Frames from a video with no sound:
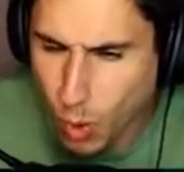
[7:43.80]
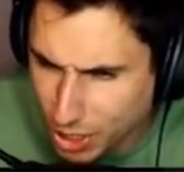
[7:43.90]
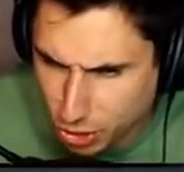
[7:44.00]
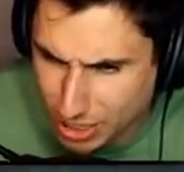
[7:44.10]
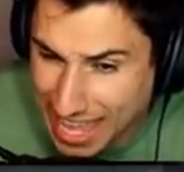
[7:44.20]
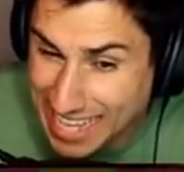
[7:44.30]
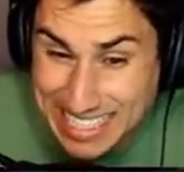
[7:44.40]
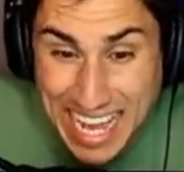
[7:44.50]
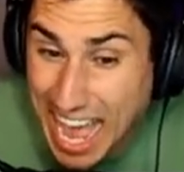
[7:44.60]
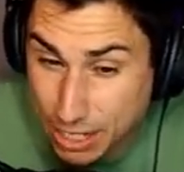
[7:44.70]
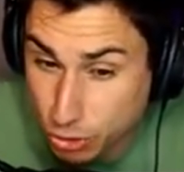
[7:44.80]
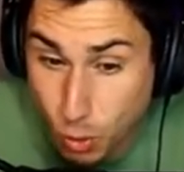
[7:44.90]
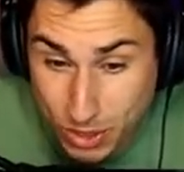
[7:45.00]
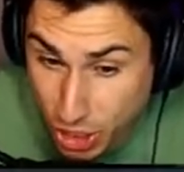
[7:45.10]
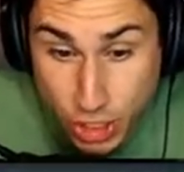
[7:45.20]
Wonderland. I don't know
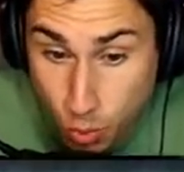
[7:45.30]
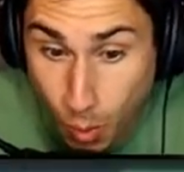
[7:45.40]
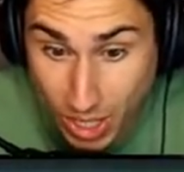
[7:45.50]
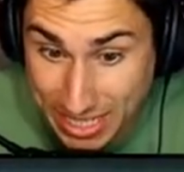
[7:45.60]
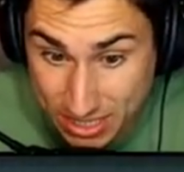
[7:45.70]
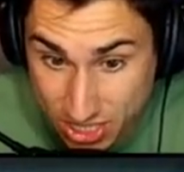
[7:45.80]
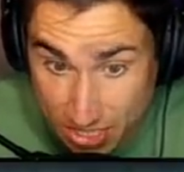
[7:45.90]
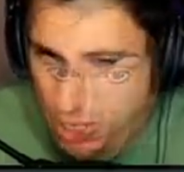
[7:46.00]
what the new one is.